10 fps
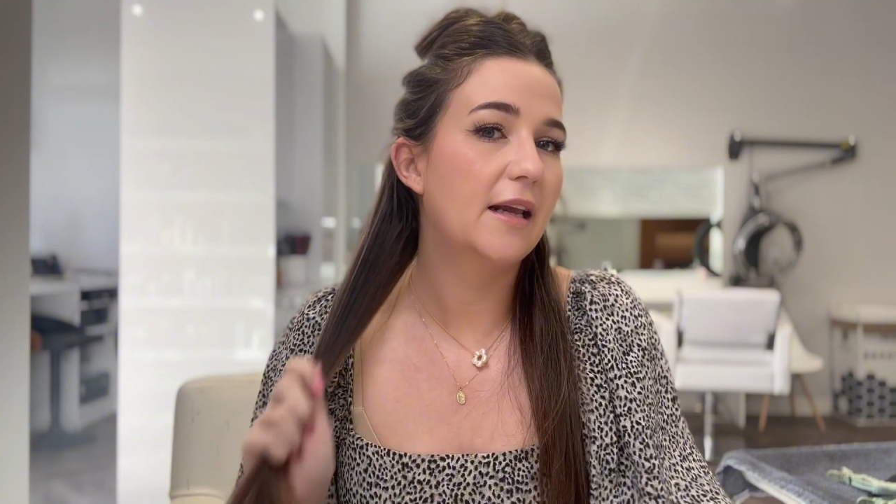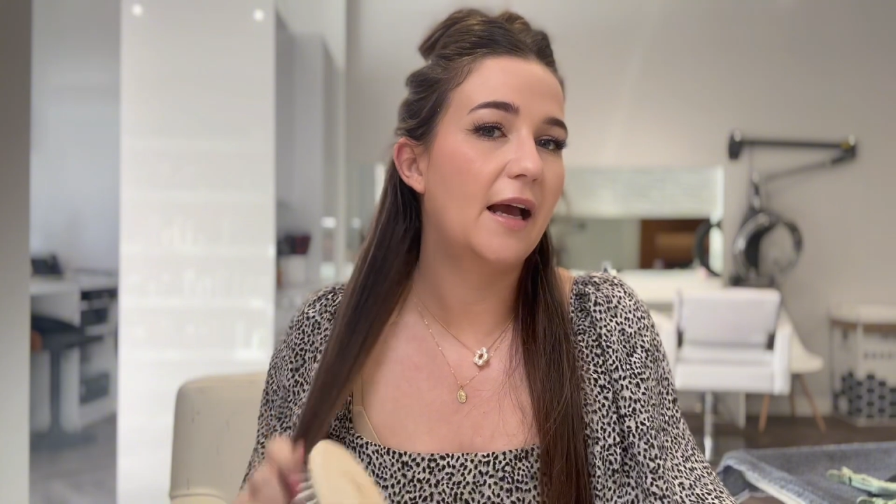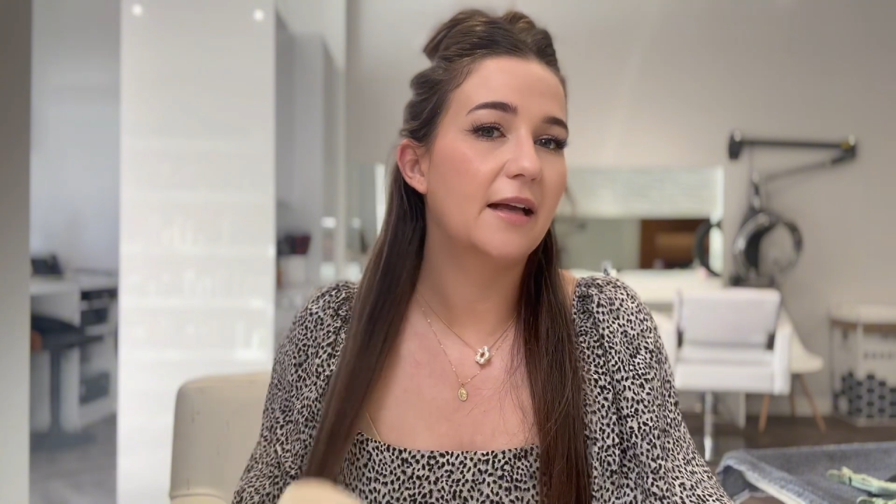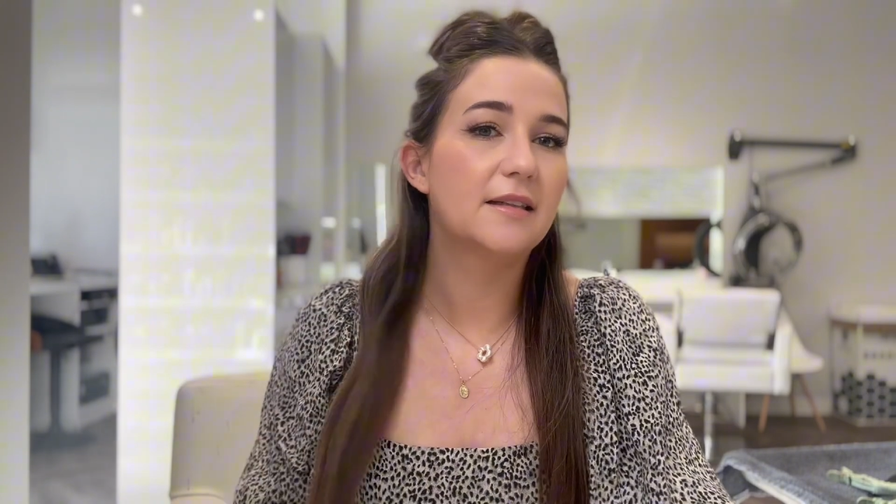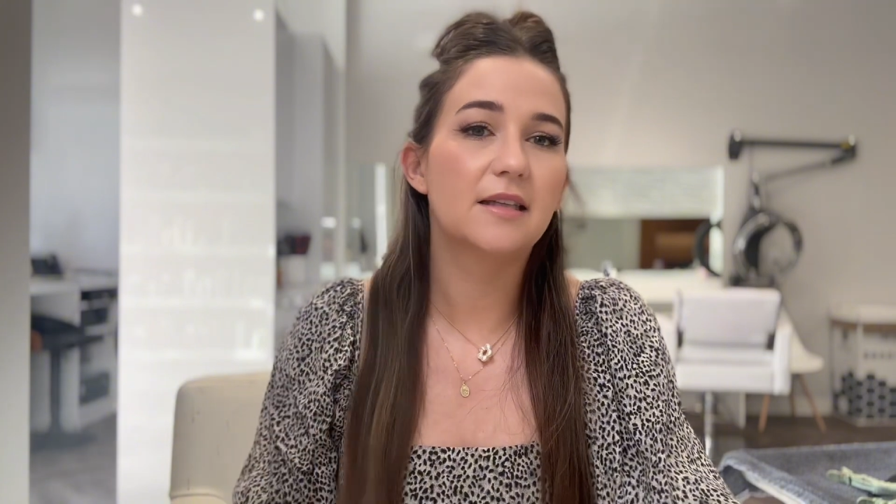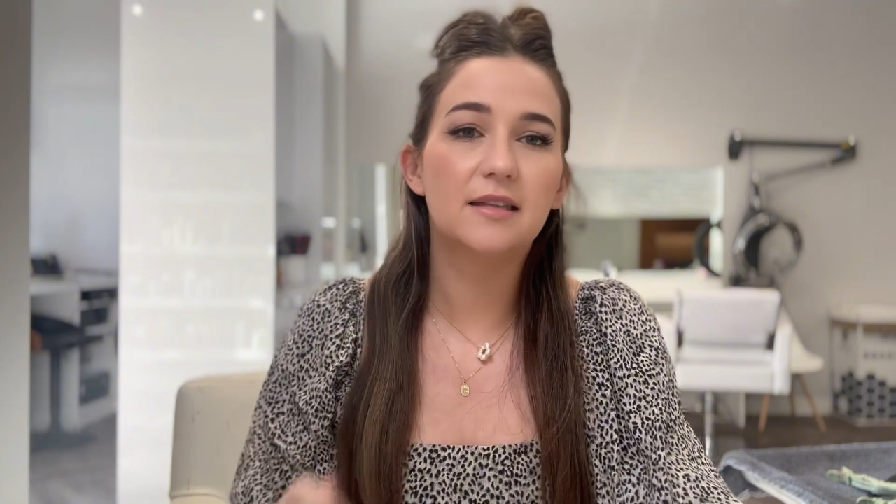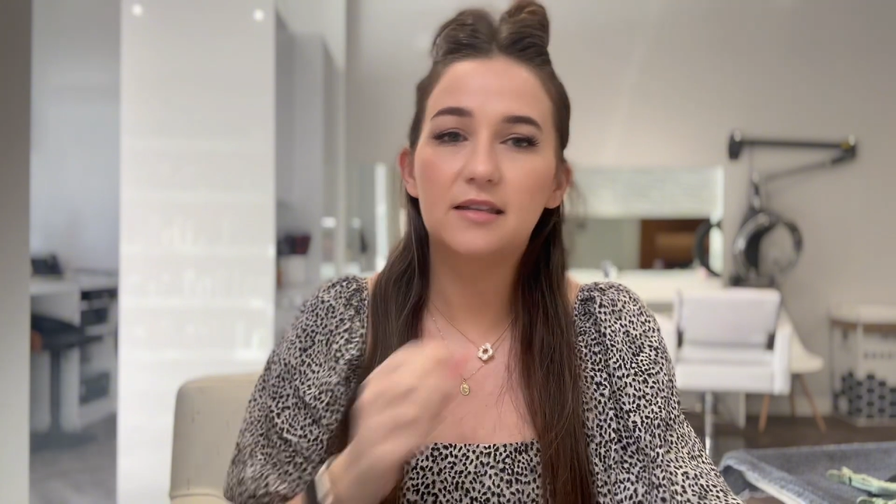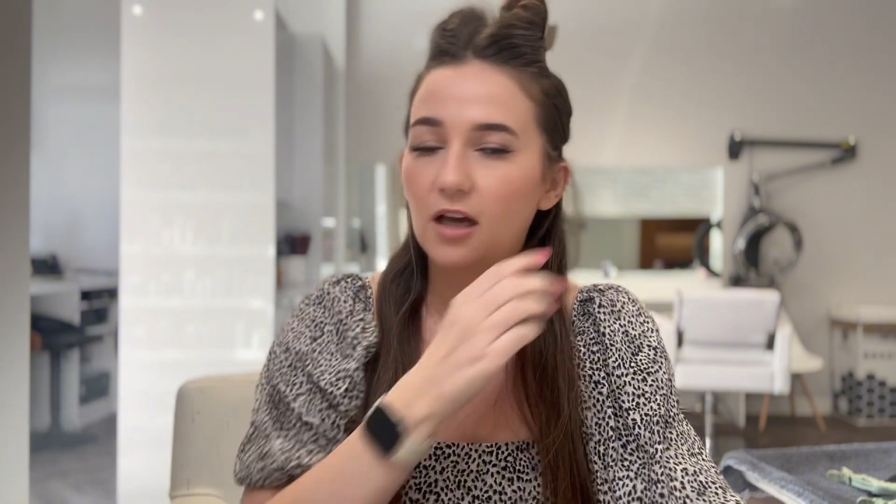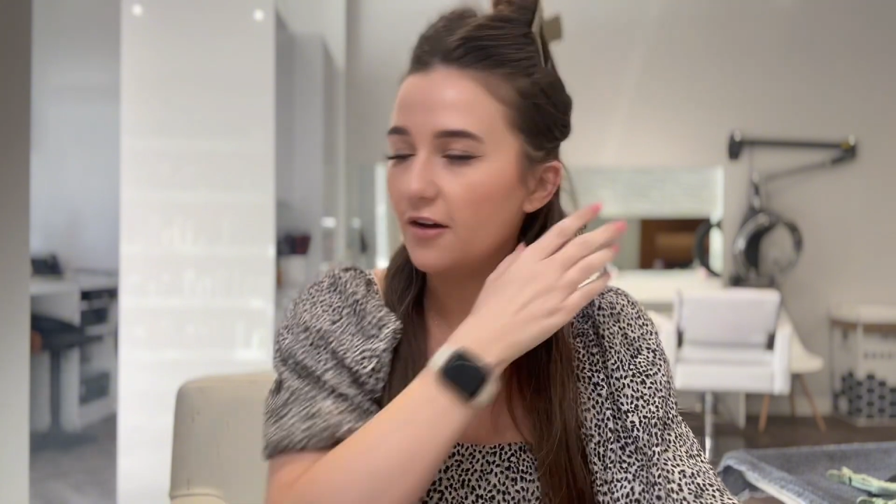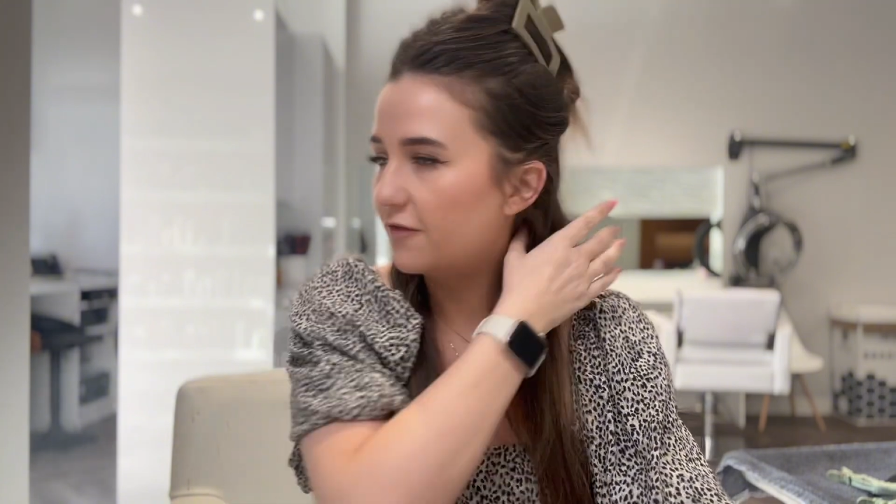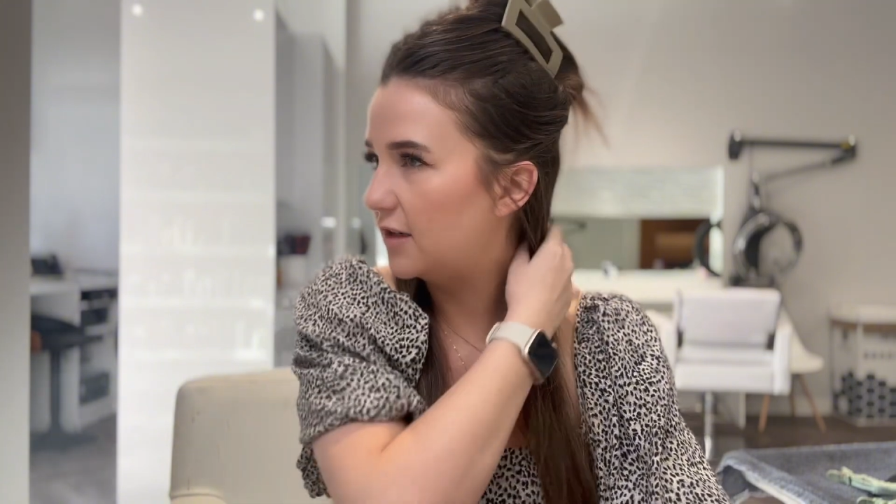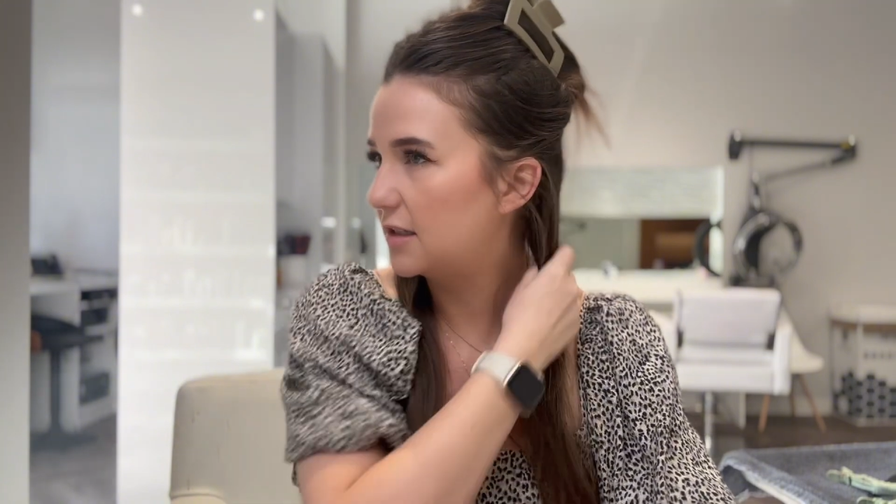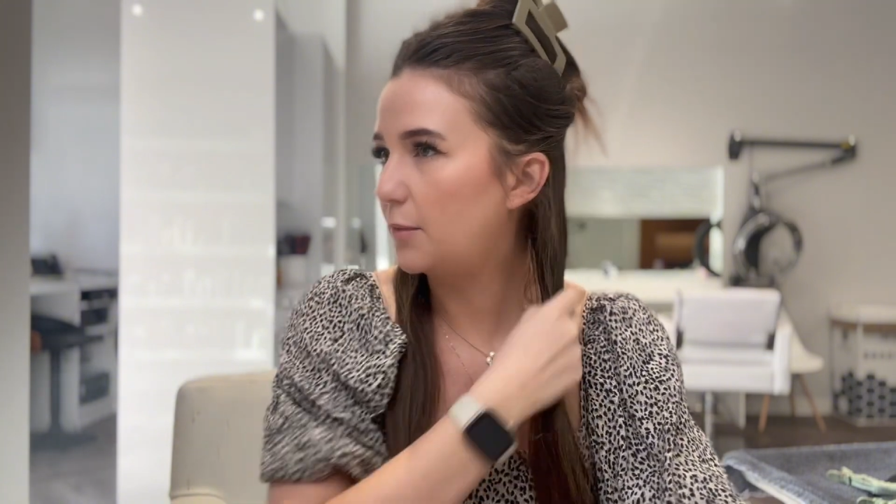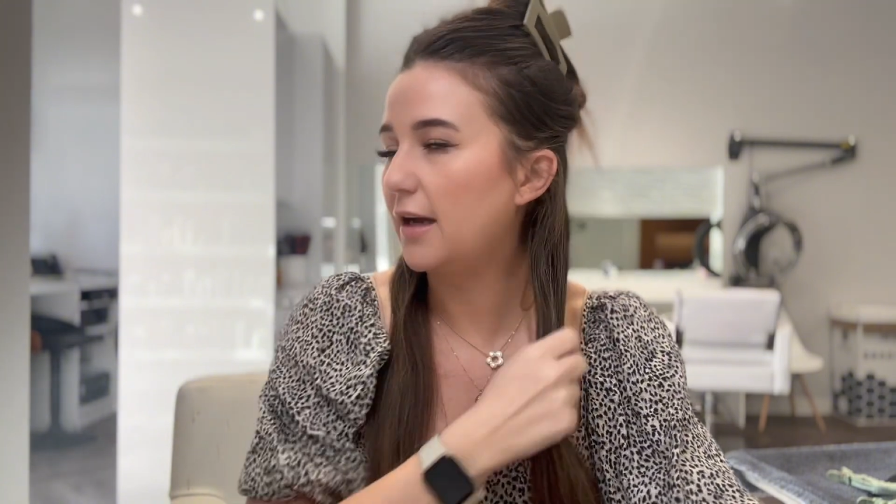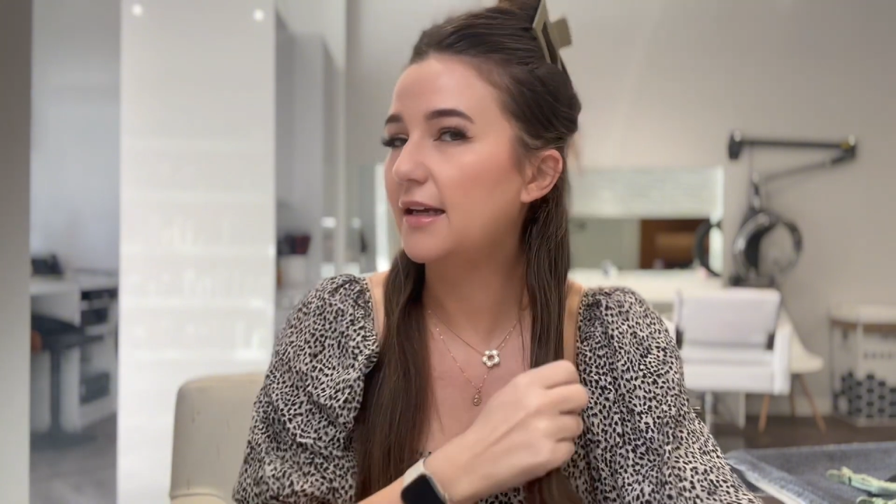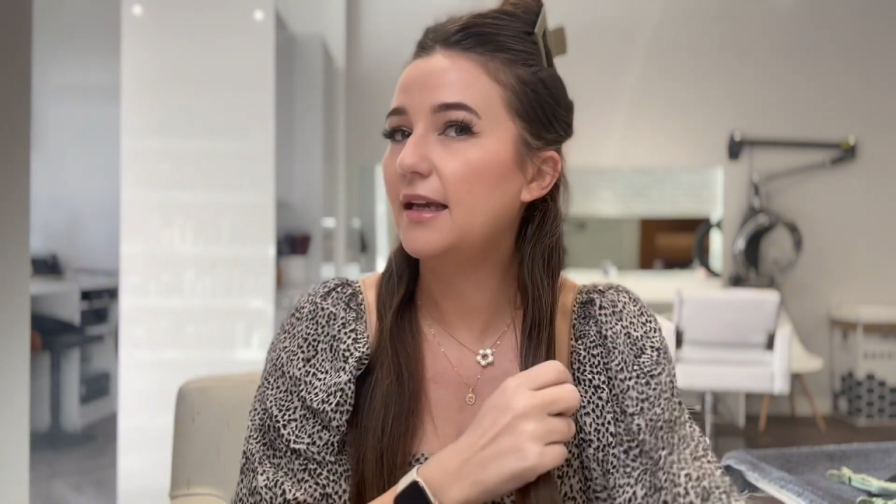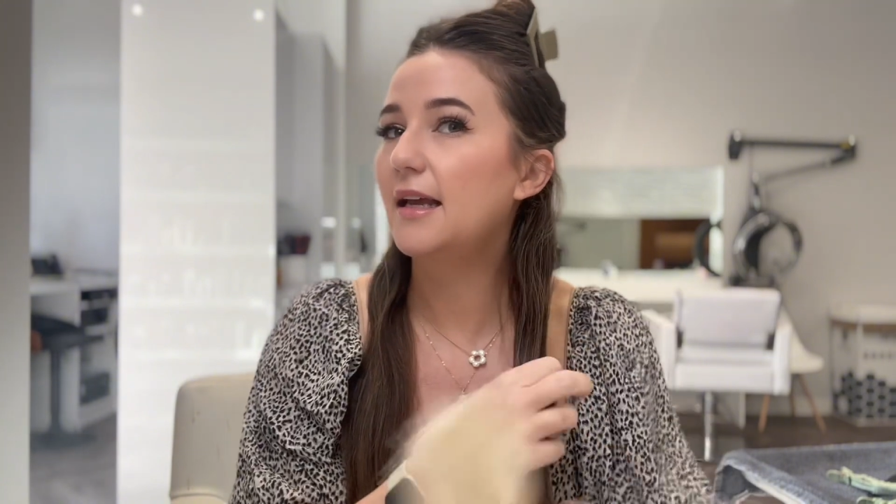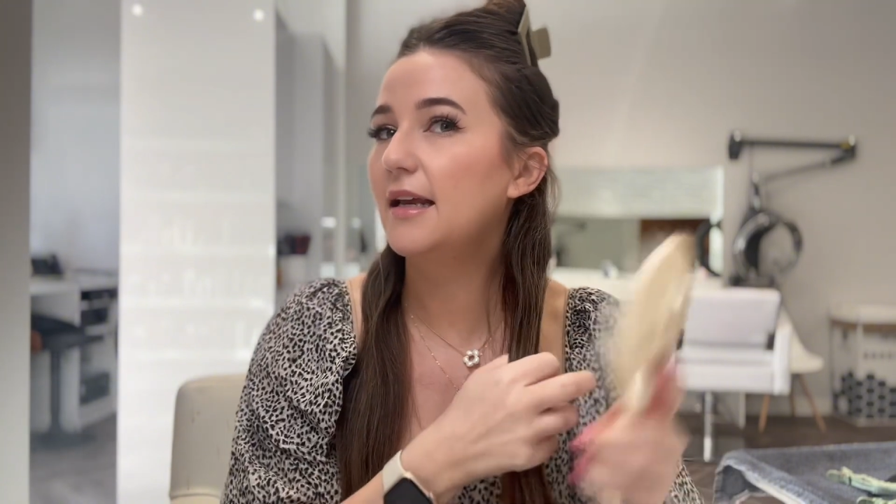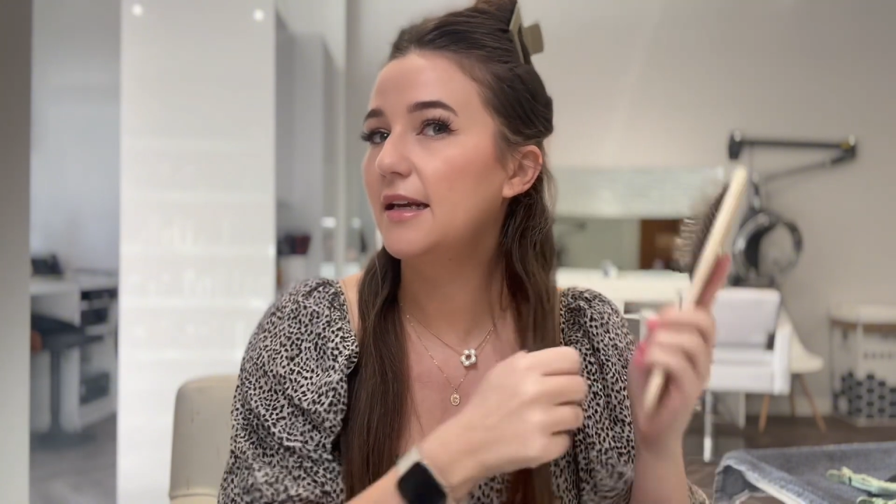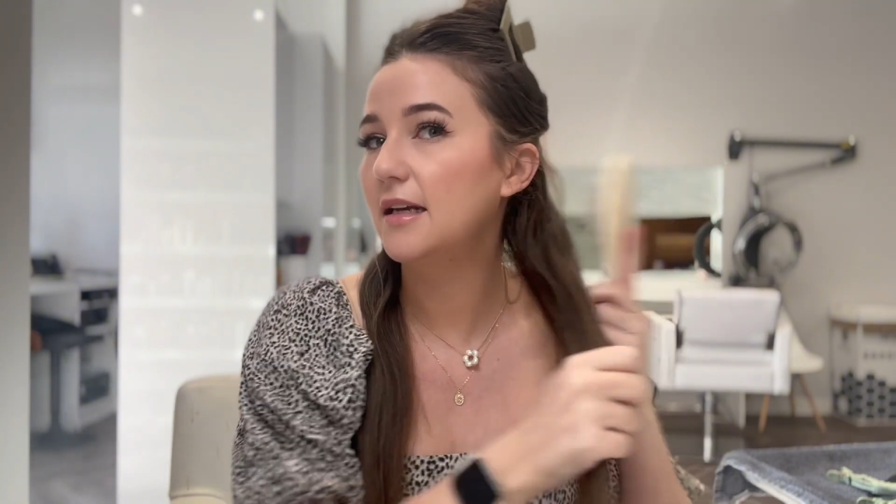it adds the softness back
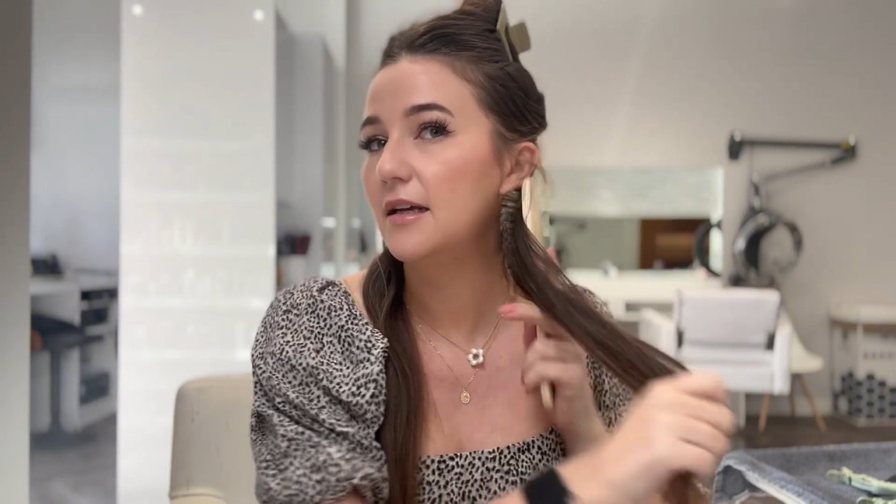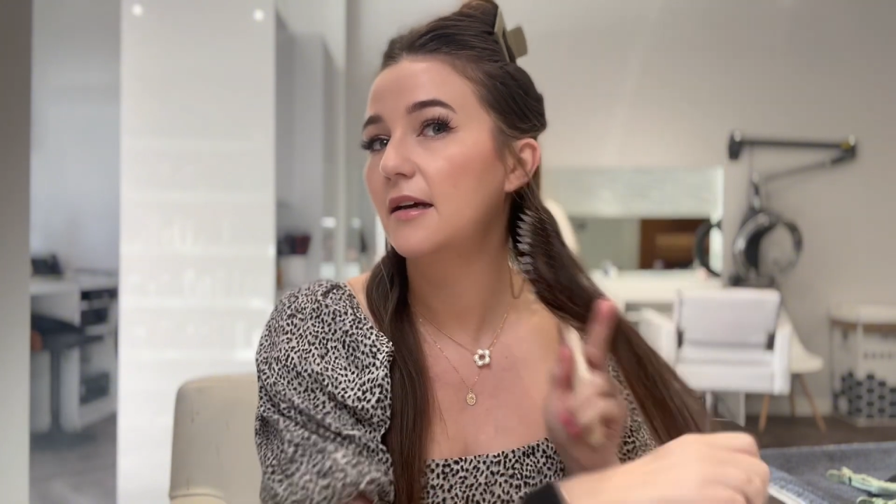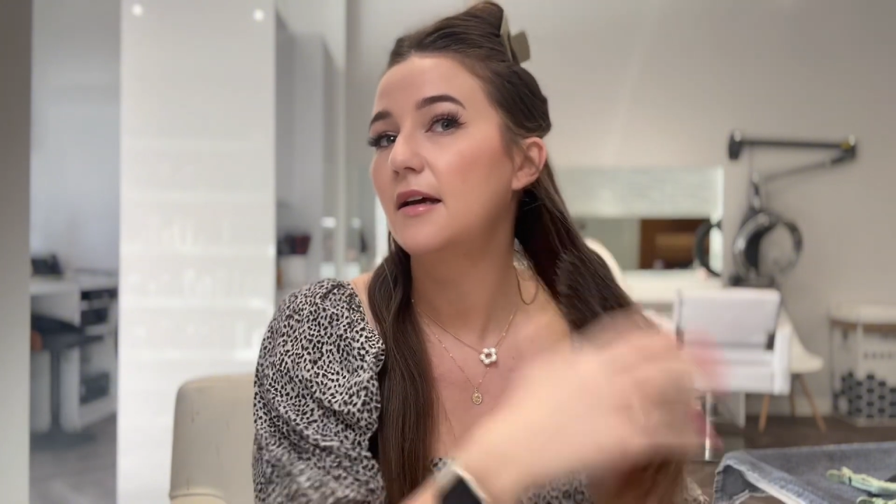in